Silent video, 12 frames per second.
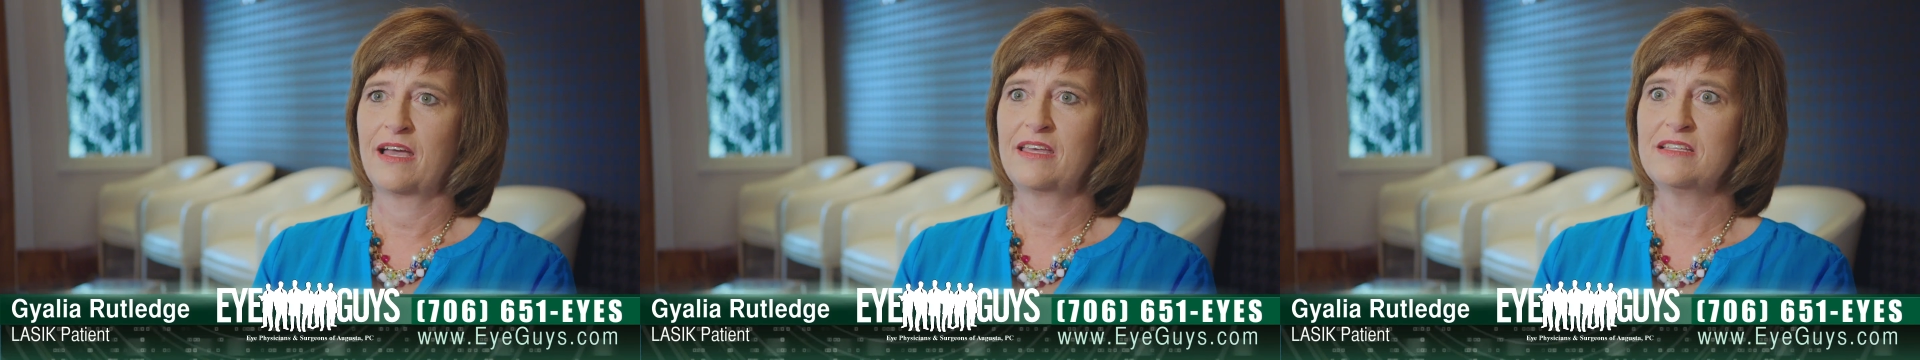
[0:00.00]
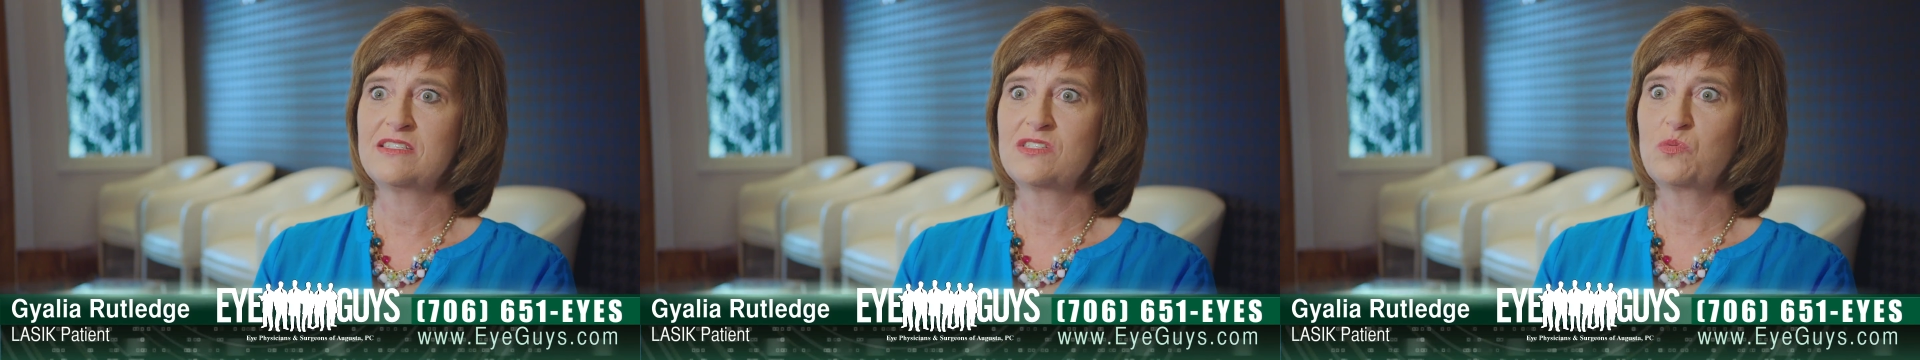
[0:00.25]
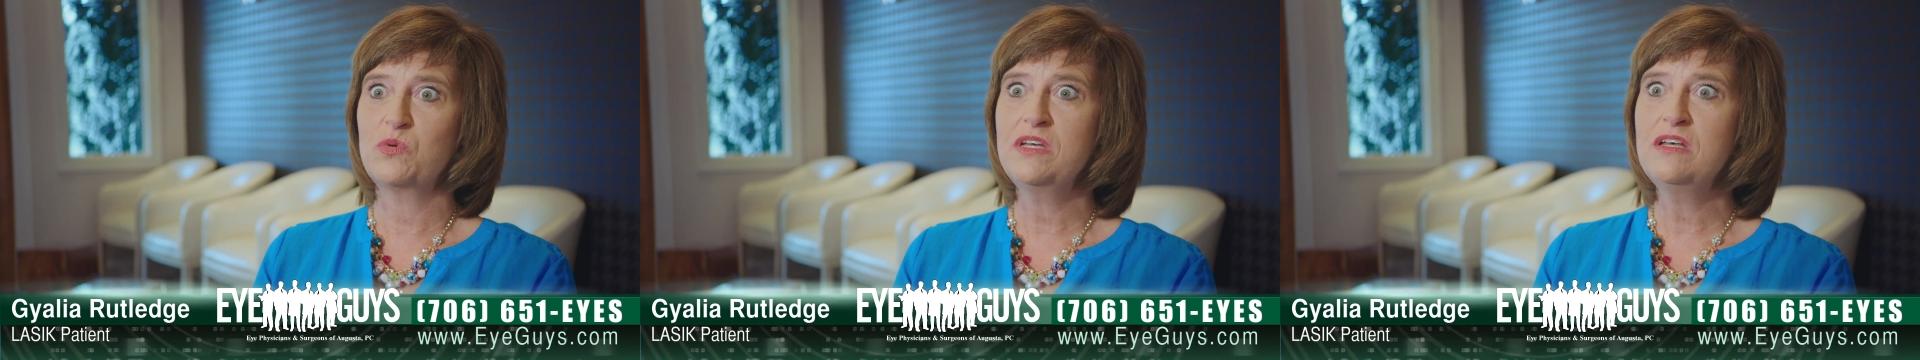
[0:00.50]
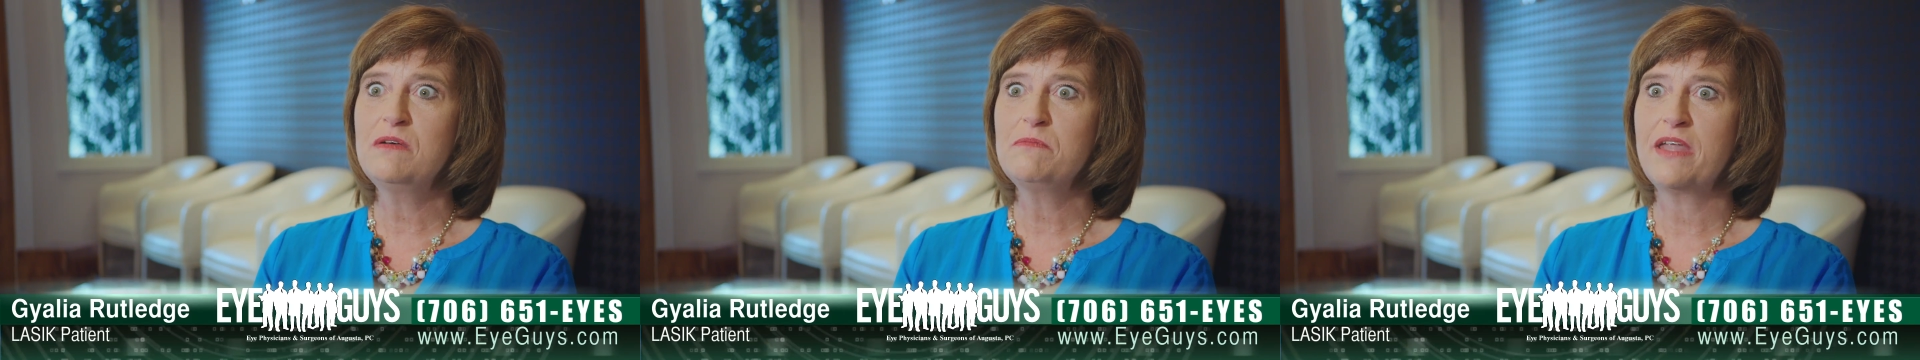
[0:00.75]
I can
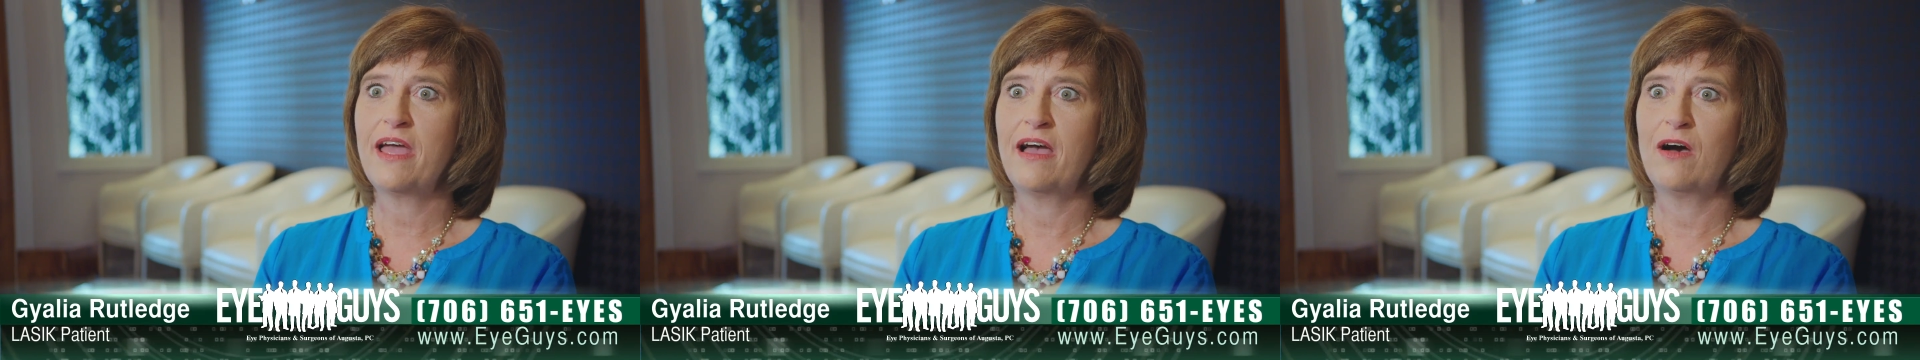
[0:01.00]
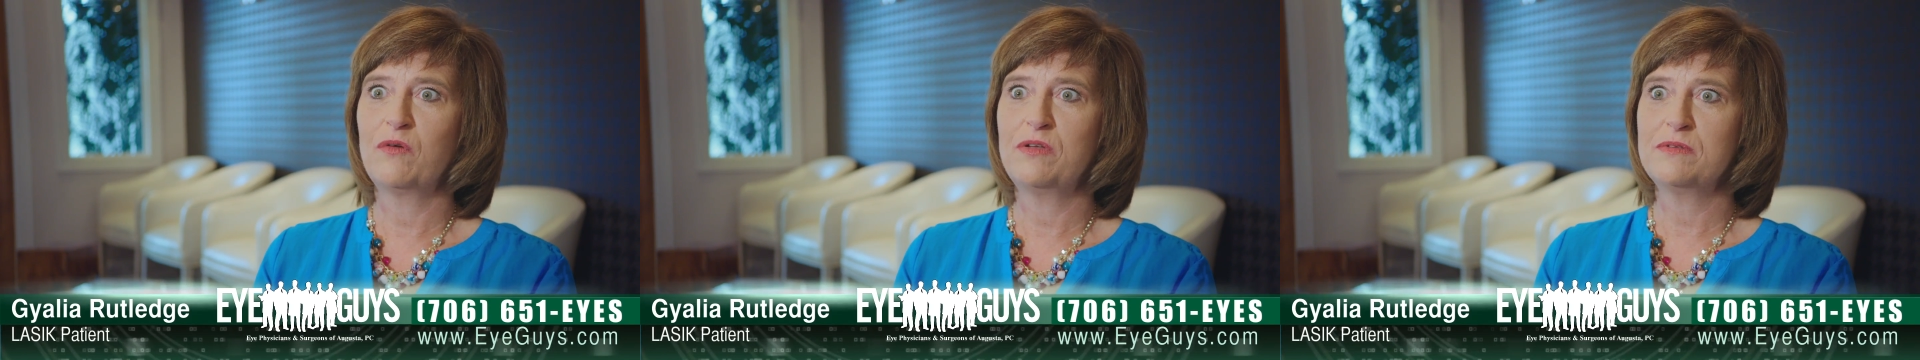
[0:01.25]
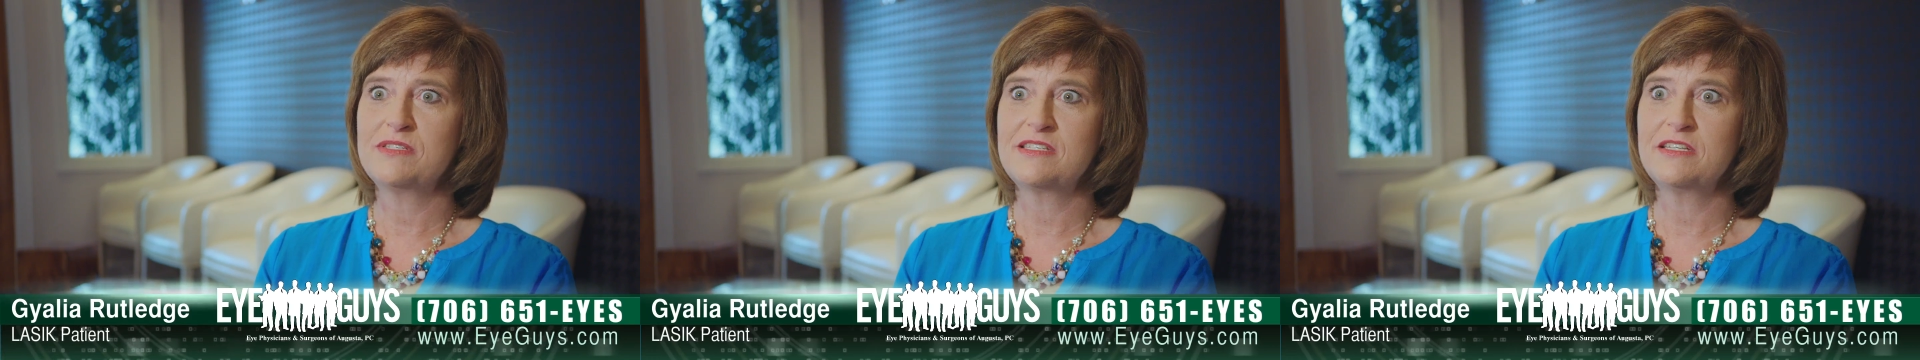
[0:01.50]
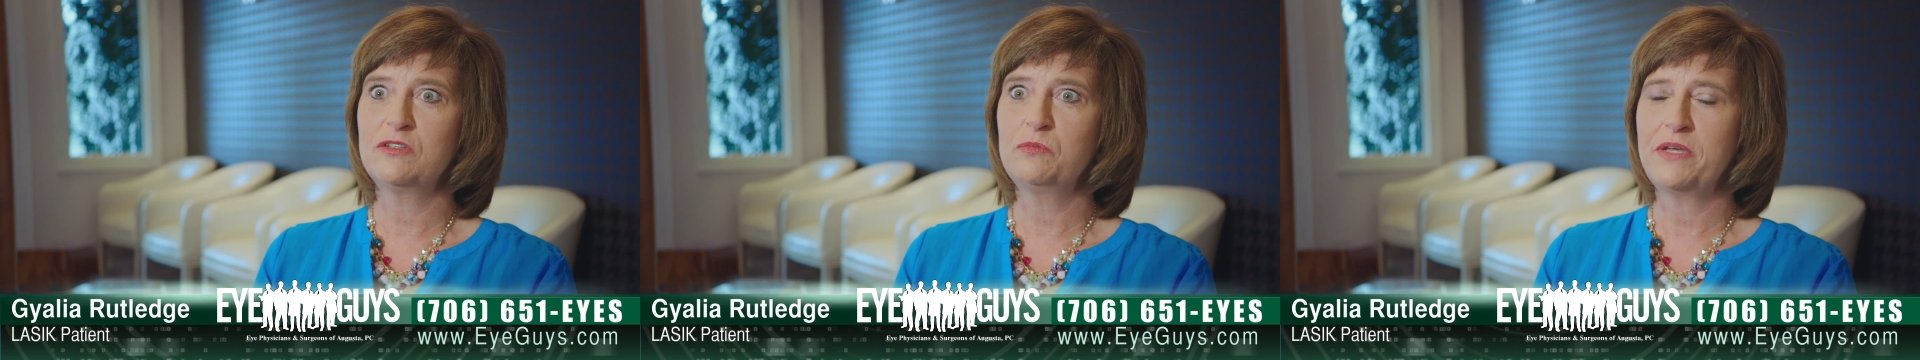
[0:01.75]
swim now and
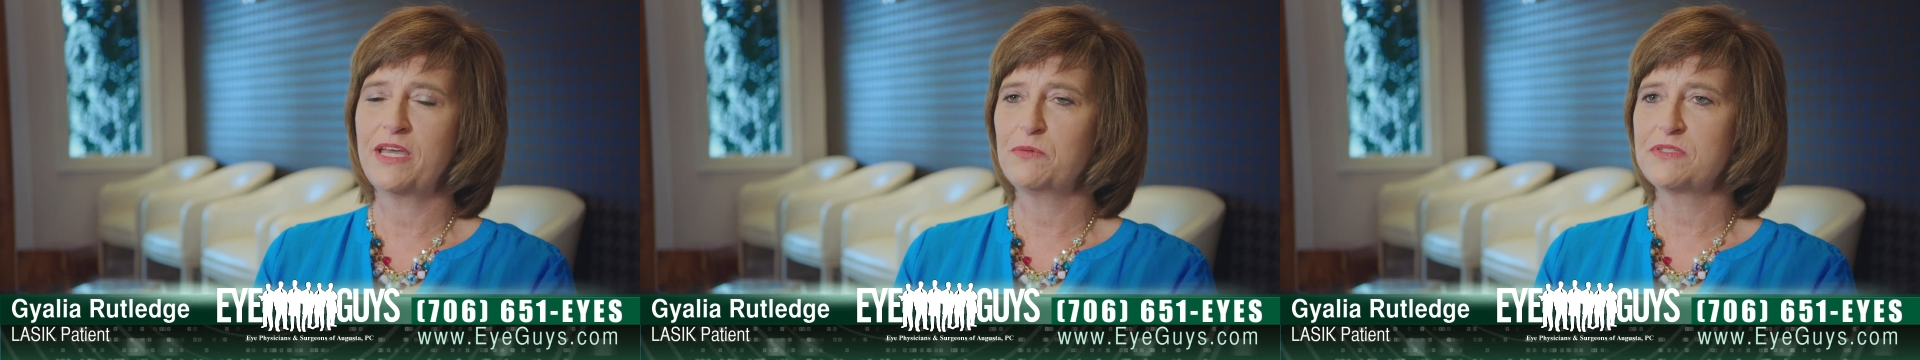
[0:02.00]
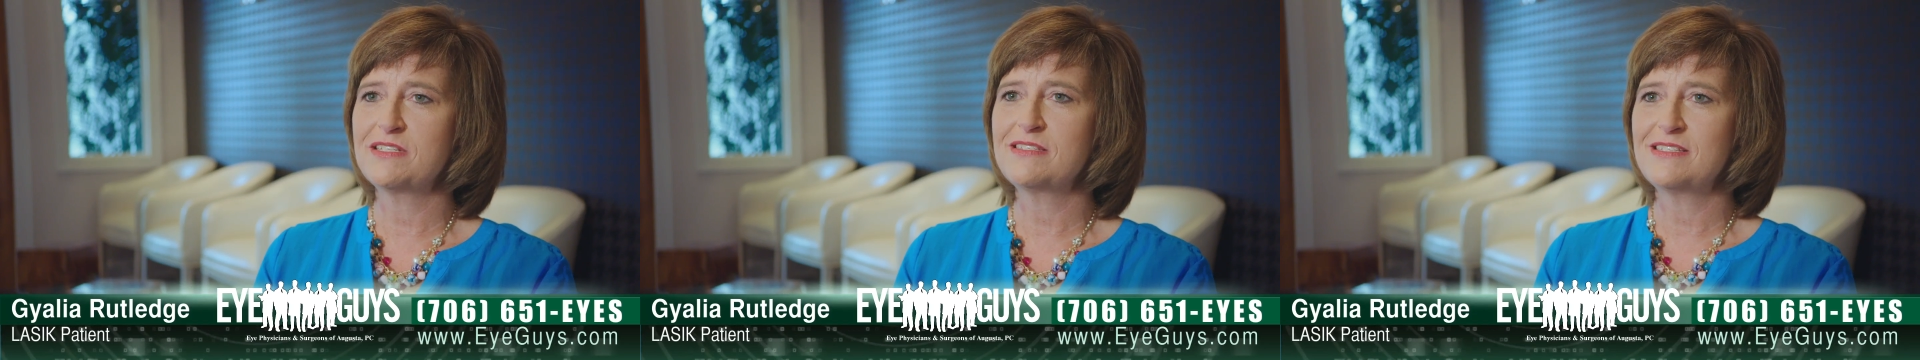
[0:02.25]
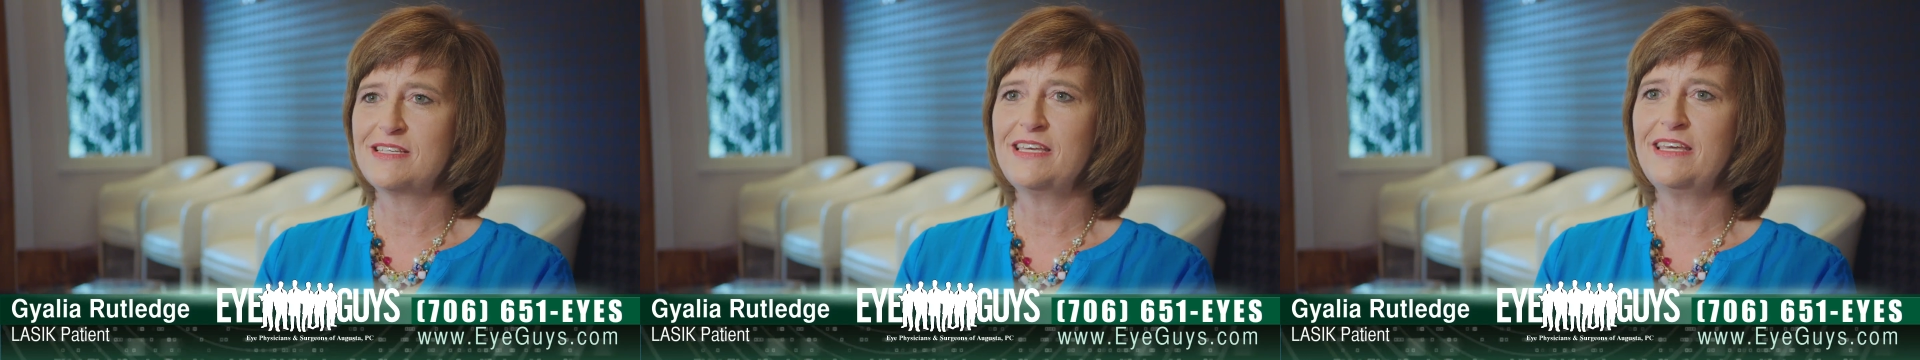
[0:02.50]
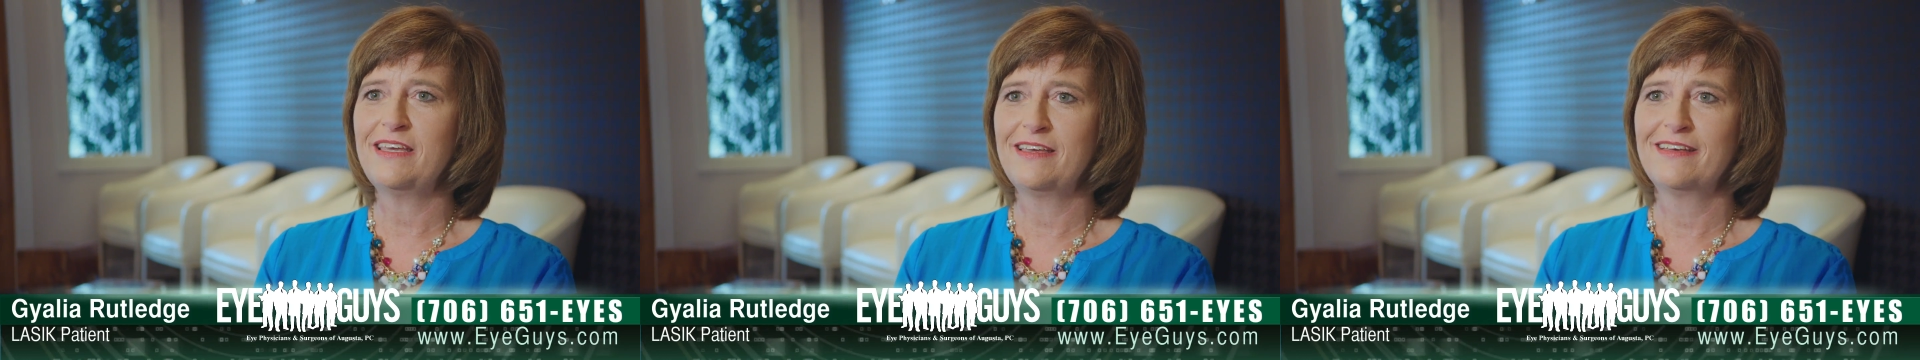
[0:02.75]
still be able to
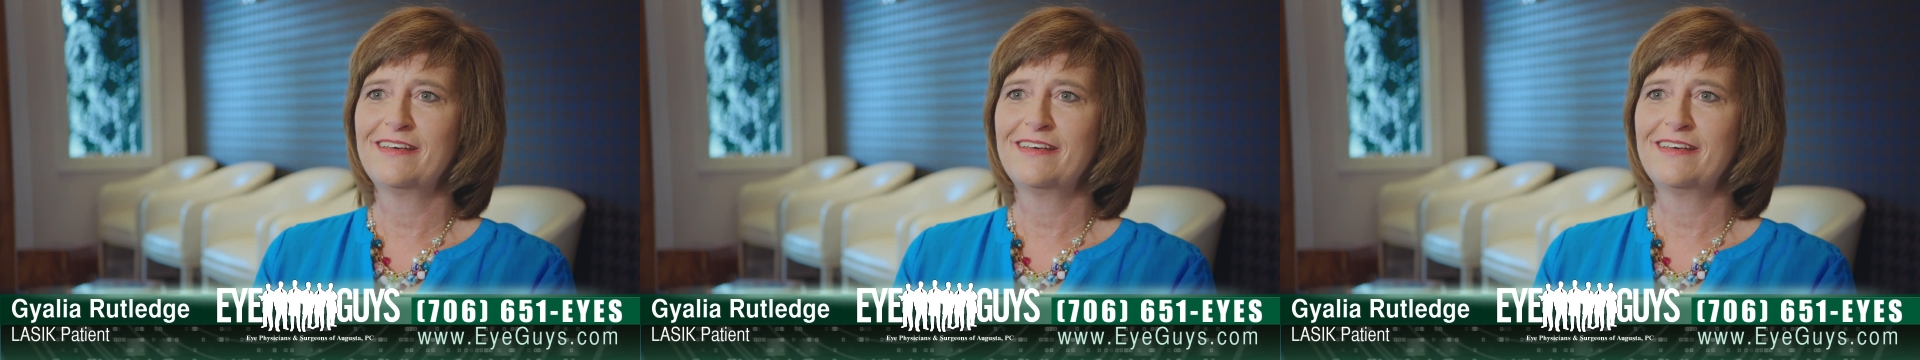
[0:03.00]
see